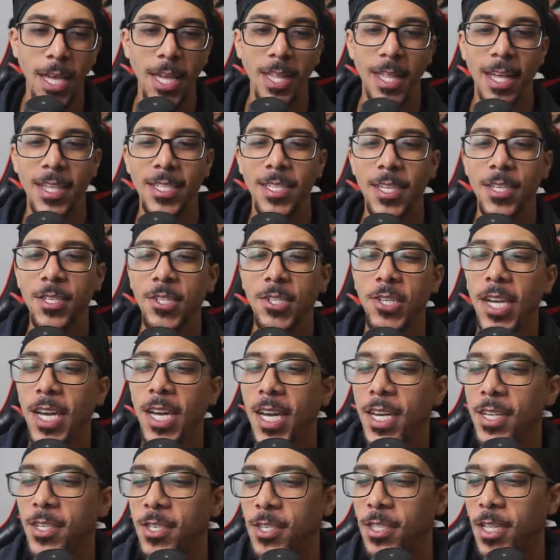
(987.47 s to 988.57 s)
that's in your
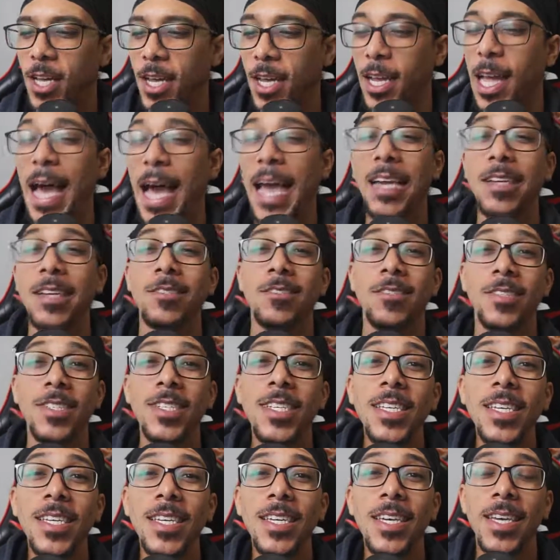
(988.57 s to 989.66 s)
head, and you're like, I can see